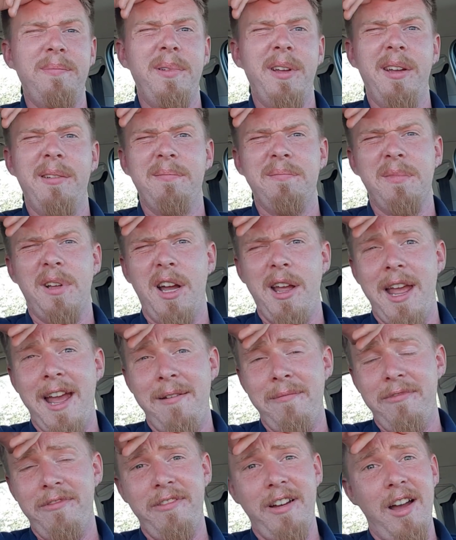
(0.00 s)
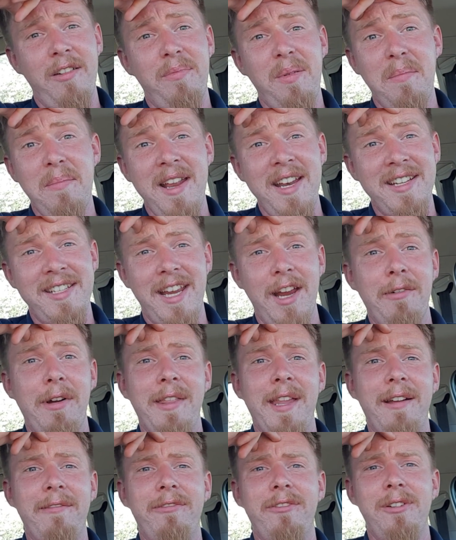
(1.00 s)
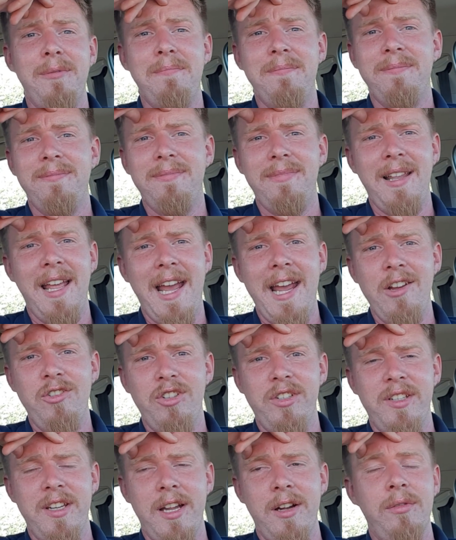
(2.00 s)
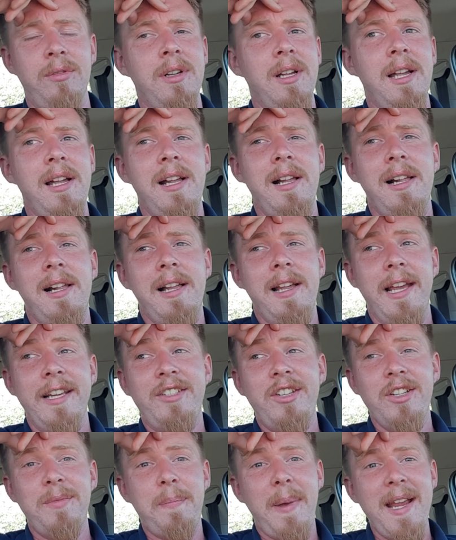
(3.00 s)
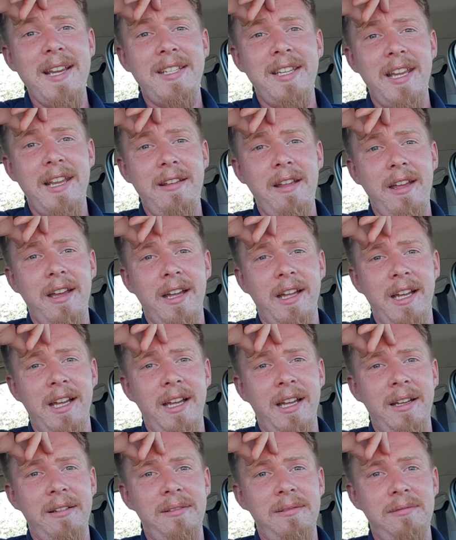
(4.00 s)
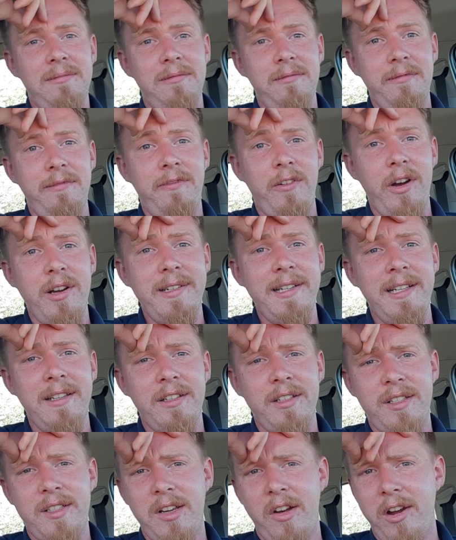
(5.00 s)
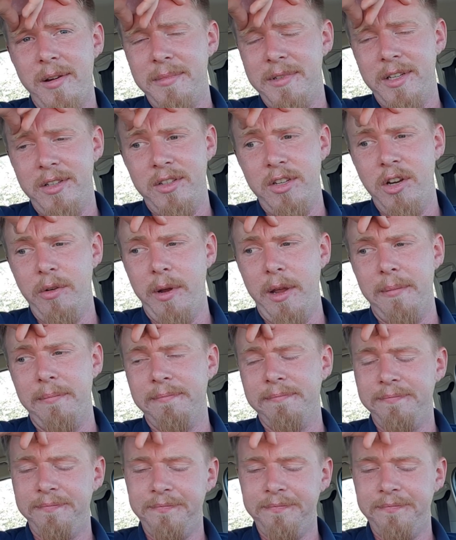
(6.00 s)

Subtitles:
But I've been meaning to get around that for ages now. It's just basically finding the time to do it.